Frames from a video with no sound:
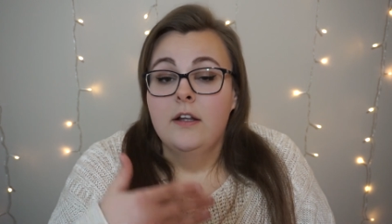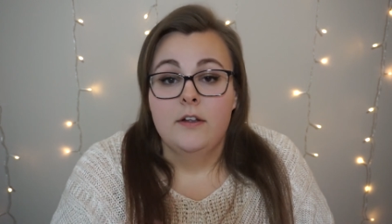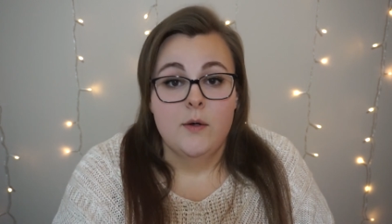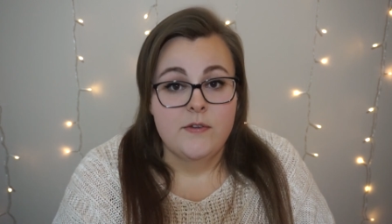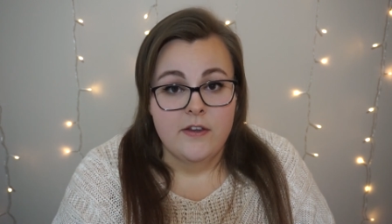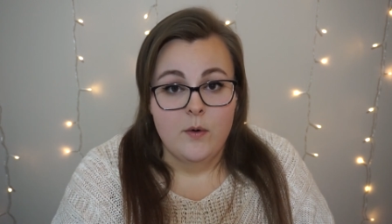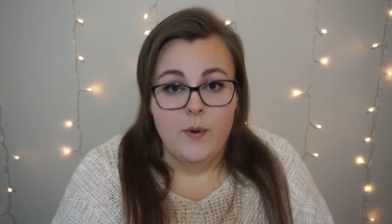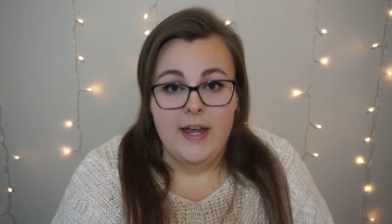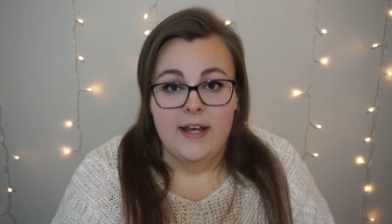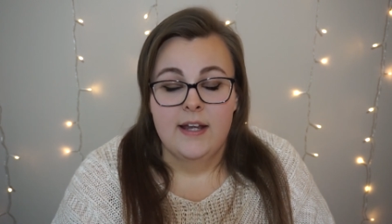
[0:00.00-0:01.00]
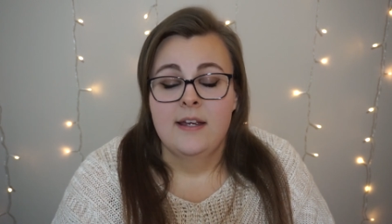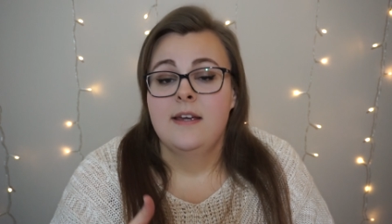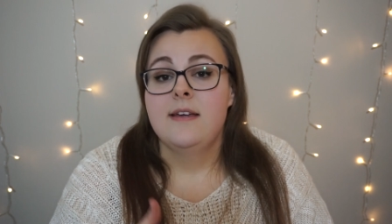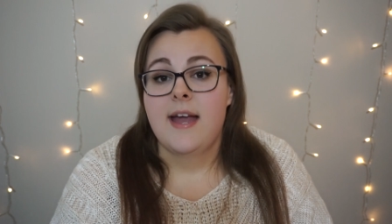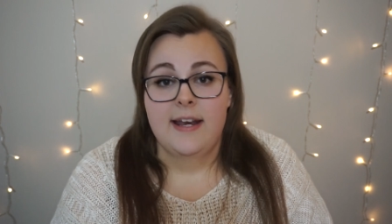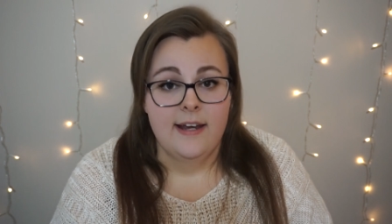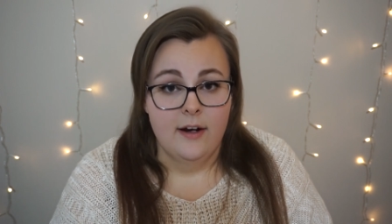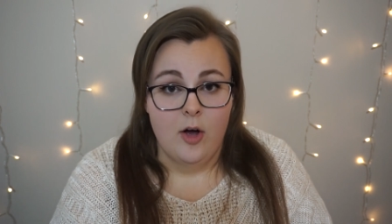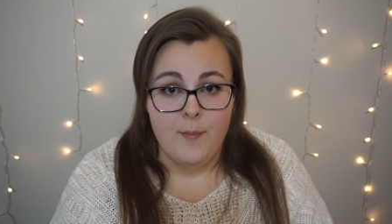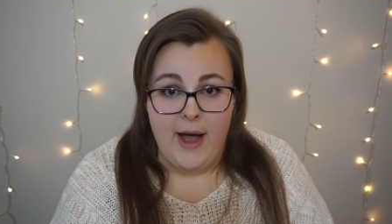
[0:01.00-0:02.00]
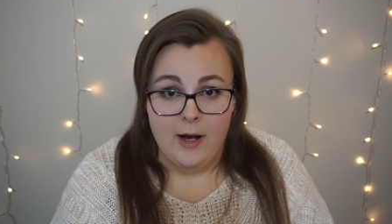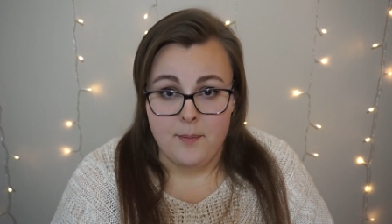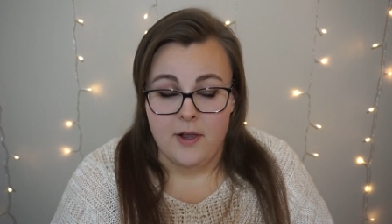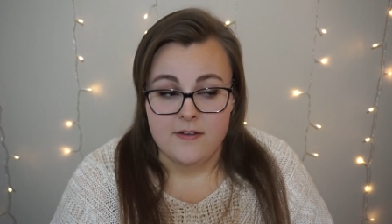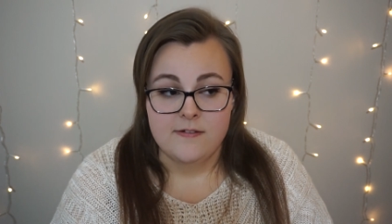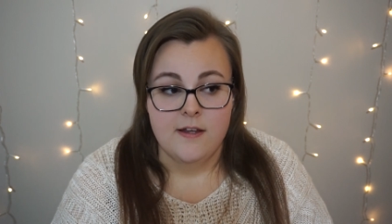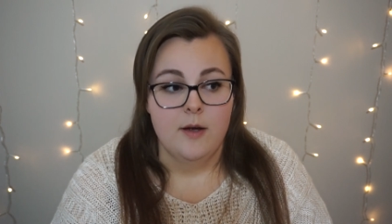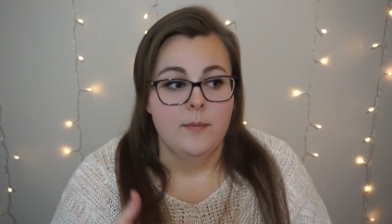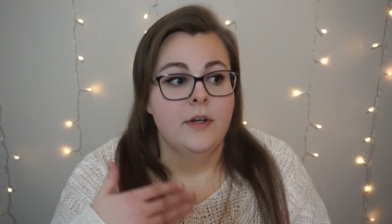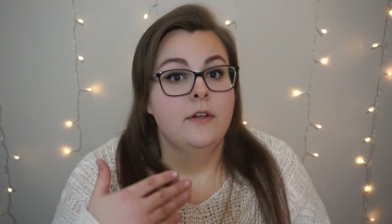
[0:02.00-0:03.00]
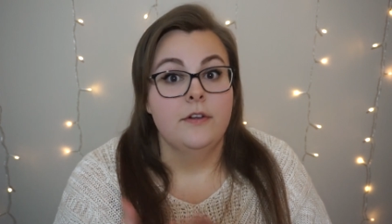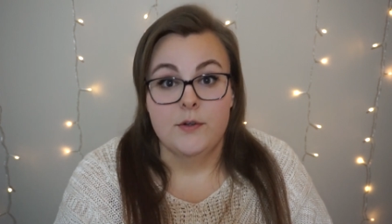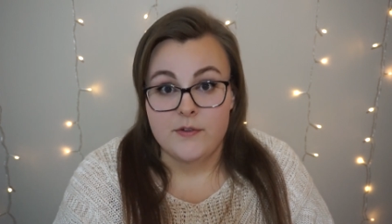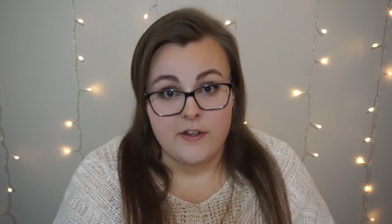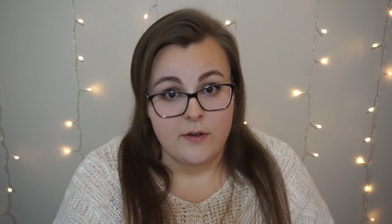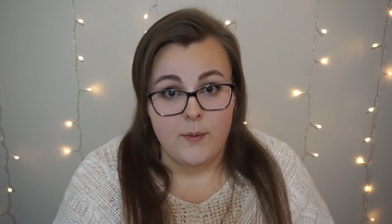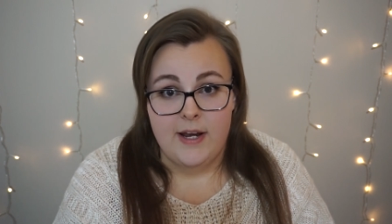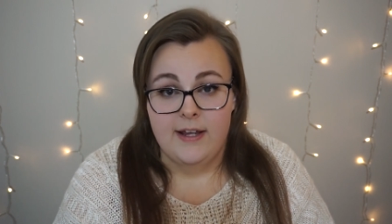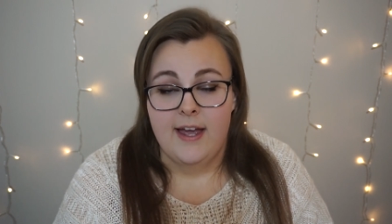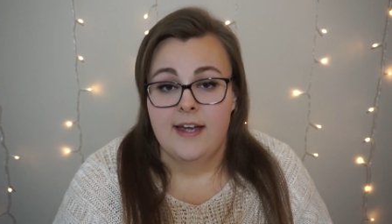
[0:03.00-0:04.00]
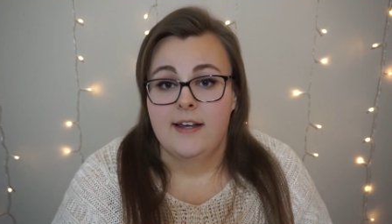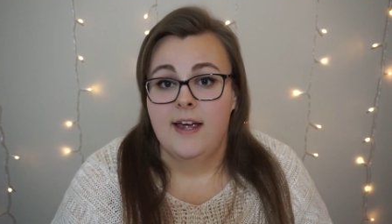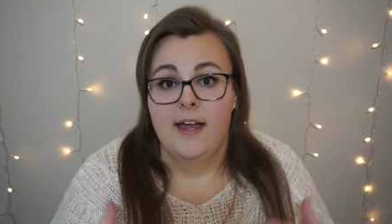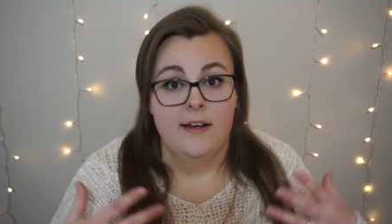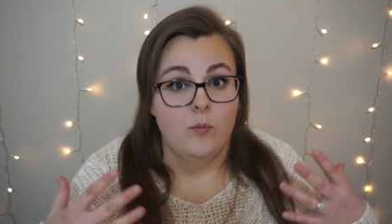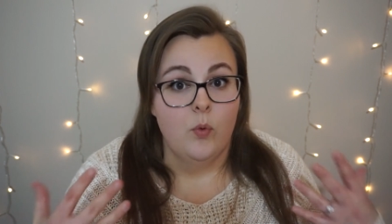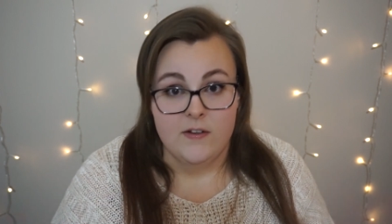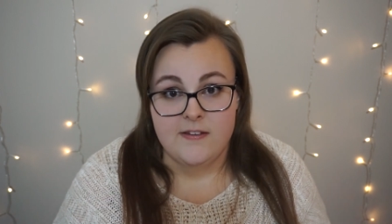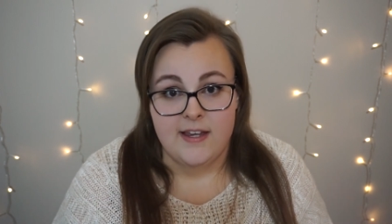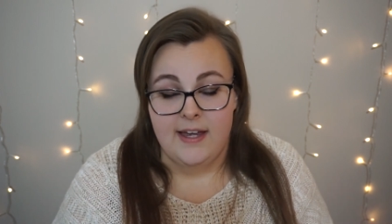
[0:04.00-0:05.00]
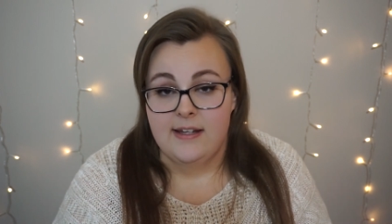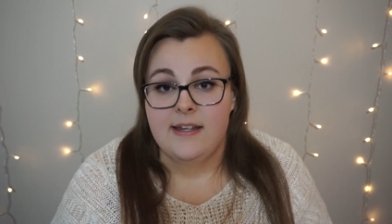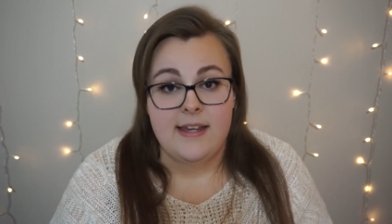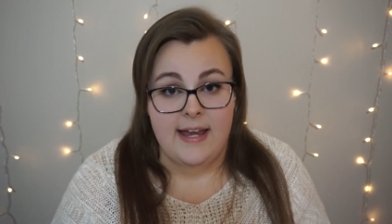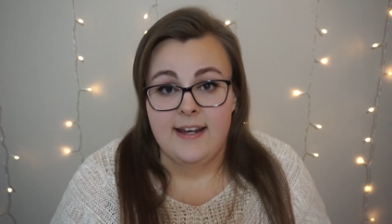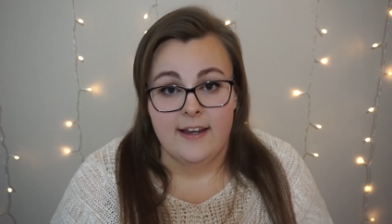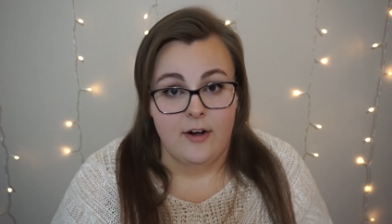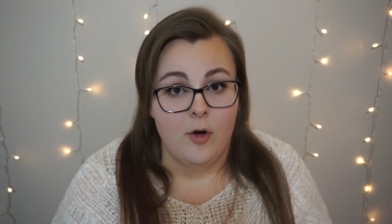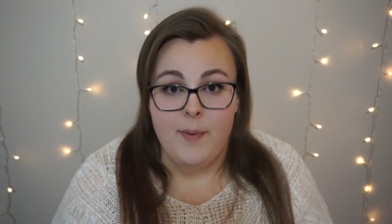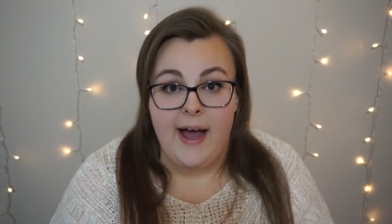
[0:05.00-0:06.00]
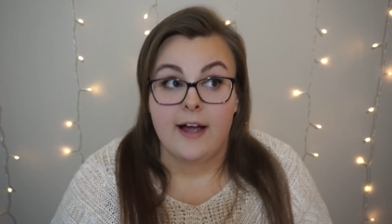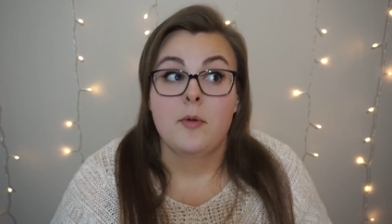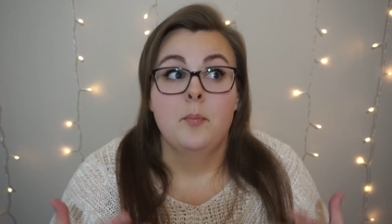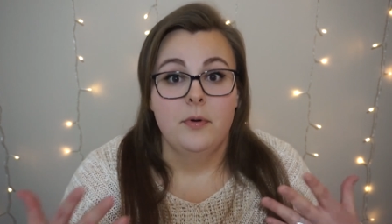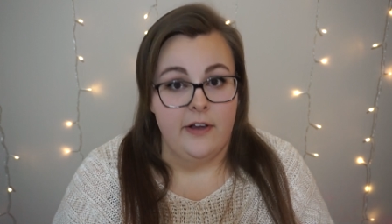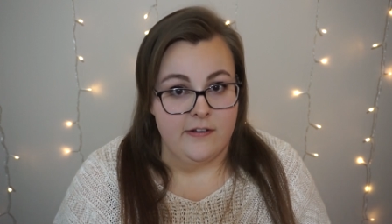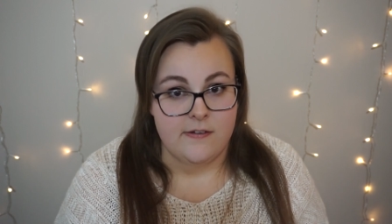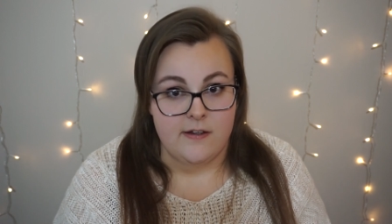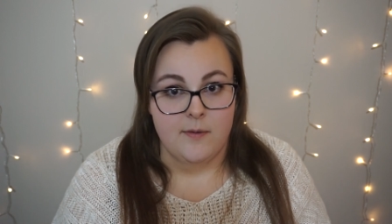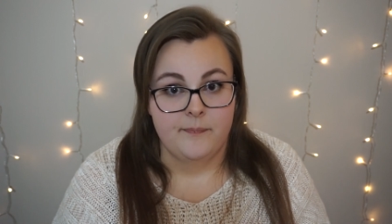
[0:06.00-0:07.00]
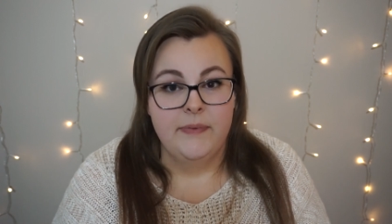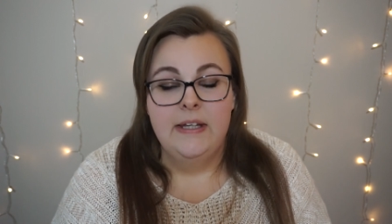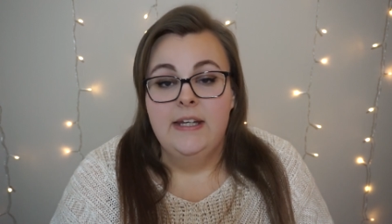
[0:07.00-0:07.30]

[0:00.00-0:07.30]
losing the weight, gaining it all back plus some, losing the weight again, and once again, gaining it all back plus some.